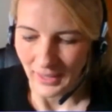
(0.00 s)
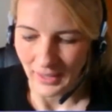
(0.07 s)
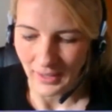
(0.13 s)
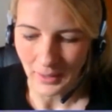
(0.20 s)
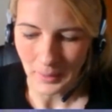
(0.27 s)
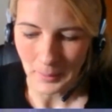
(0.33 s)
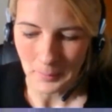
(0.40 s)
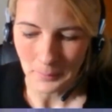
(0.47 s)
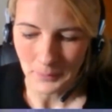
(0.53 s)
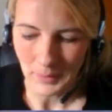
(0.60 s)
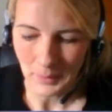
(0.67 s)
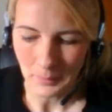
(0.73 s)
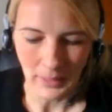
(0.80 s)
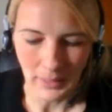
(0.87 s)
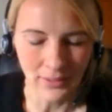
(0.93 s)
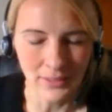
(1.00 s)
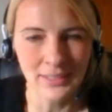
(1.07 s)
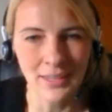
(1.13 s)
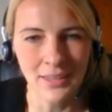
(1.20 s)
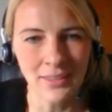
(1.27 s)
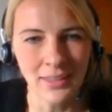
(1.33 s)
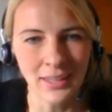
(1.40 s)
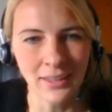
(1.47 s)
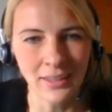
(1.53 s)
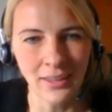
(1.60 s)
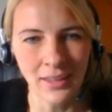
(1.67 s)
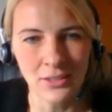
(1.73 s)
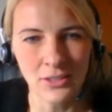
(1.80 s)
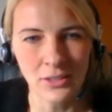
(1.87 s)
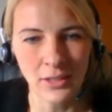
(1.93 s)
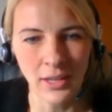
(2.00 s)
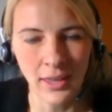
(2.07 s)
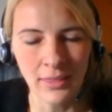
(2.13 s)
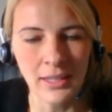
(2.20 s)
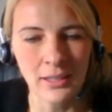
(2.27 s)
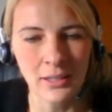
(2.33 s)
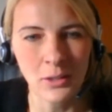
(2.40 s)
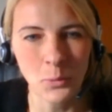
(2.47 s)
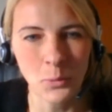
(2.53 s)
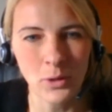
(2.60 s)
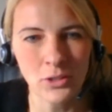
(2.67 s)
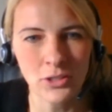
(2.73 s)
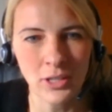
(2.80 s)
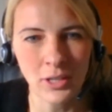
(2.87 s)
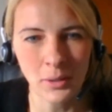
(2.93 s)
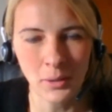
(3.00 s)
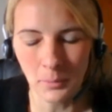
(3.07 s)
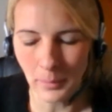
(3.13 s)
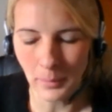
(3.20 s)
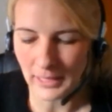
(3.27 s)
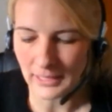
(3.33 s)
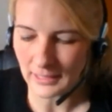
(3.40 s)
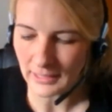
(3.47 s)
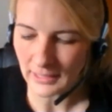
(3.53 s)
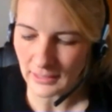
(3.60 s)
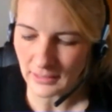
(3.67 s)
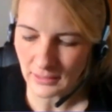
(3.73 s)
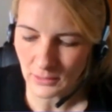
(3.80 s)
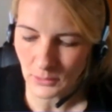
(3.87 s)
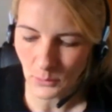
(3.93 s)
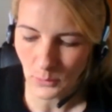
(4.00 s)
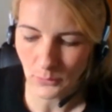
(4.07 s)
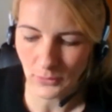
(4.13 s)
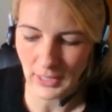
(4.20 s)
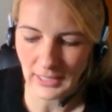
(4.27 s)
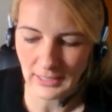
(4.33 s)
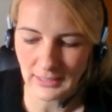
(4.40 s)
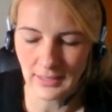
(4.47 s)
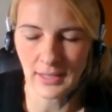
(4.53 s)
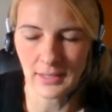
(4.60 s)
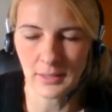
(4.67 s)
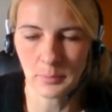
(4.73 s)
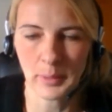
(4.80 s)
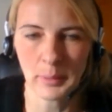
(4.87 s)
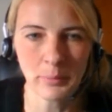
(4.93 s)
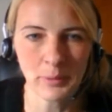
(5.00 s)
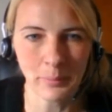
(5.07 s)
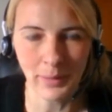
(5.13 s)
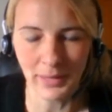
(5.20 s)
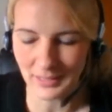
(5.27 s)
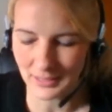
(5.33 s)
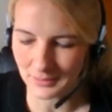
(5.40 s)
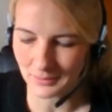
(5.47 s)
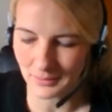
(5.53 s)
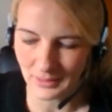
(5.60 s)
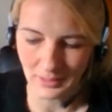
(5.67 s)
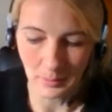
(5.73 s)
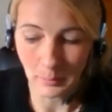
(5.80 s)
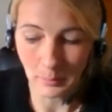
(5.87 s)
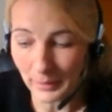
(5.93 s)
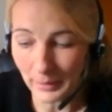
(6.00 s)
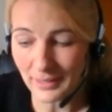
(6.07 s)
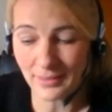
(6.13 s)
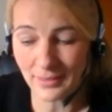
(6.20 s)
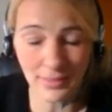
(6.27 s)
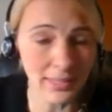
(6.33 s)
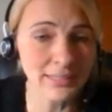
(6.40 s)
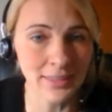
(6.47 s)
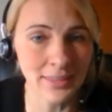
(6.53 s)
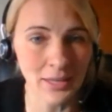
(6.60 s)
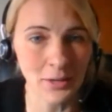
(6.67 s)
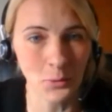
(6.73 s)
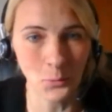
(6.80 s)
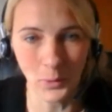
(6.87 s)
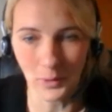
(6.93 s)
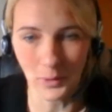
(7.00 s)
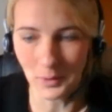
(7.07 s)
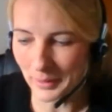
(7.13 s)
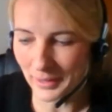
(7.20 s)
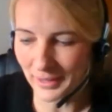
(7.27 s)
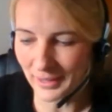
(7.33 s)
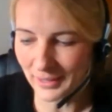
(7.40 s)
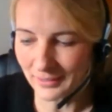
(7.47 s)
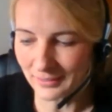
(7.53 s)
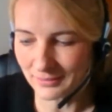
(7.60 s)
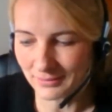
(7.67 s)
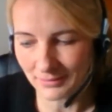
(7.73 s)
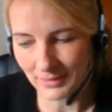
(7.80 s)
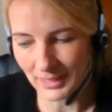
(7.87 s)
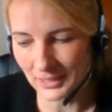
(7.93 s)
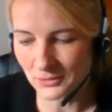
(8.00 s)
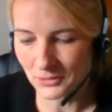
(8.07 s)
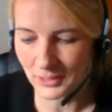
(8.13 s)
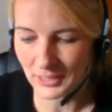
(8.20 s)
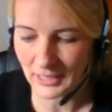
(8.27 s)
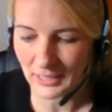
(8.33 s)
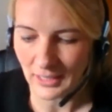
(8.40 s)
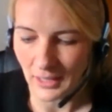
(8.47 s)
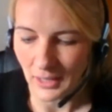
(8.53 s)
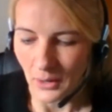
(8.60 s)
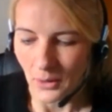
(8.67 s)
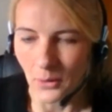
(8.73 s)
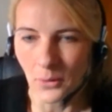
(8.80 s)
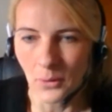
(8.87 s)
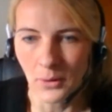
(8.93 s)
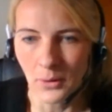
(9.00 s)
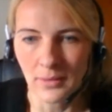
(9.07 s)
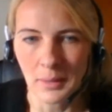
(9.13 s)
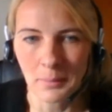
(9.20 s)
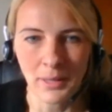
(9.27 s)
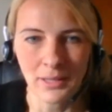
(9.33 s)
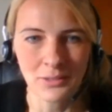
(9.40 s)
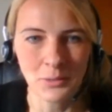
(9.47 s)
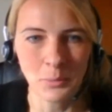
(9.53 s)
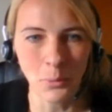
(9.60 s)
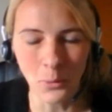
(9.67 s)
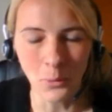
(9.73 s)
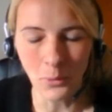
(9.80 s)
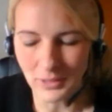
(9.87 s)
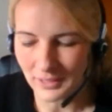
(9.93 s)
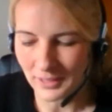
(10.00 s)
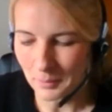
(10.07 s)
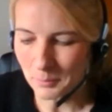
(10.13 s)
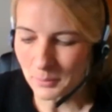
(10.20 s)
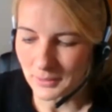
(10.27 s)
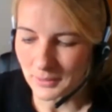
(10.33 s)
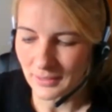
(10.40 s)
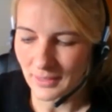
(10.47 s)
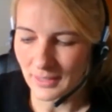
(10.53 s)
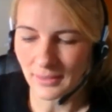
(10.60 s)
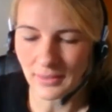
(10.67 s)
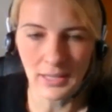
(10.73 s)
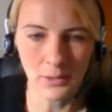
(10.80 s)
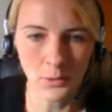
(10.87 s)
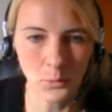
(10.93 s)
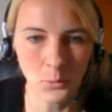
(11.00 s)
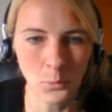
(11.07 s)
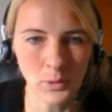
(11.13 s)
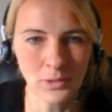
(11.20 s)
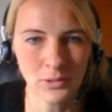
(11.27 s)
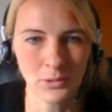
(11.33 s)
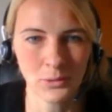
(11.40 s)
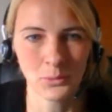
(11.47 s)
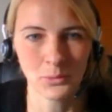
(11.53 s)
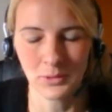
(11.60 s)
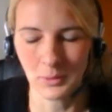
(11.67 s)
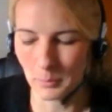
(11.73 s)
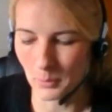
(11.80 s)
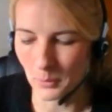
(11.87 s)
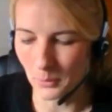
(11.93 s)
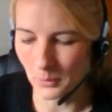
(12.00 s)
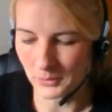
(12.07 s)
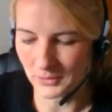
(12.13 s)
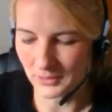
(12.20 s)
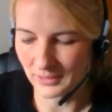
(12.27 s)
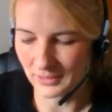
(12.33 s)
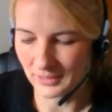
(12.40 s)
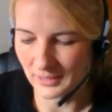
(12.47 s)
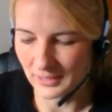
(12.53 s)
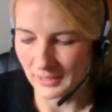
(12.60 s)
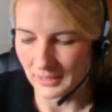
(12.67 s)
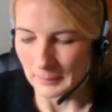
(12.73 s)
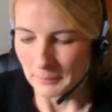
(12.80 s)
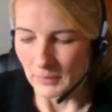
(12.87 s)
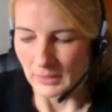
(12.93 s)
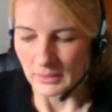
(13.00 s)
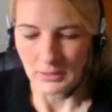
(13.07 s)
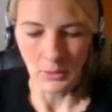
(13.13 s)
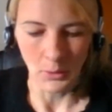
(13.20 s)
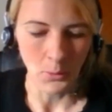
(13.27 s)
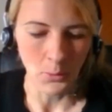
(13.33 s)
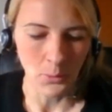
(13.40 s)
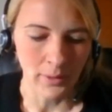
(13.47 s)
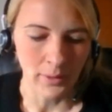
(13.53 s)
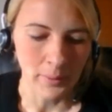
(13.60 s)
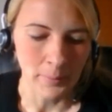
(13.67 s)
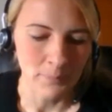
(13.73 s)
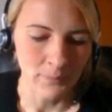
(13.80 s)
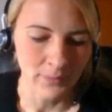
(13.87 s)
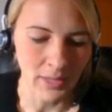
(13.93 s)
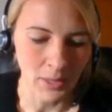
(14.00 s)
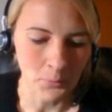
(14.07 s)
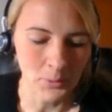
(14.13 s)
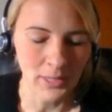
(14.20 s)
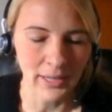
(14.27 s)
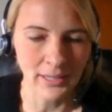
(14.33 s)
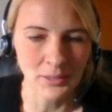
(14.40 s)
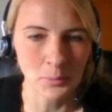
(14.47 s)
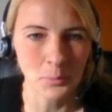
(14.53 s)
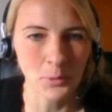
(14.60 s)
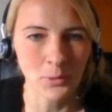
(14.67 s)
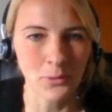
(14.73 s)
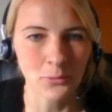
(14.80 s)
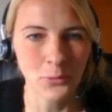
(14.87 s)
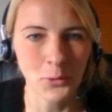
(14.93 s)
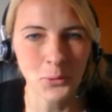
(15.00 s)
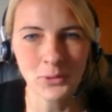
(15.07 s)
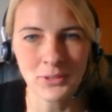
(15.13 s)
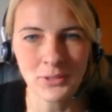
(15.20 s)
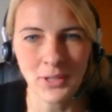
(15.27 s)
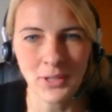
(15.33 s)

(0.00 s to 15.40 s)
Because I think ethical washing might lead to the fact that people might buy things they don't want to buy, actually, or they might support a company that they don't want to support. So I would like to put the focus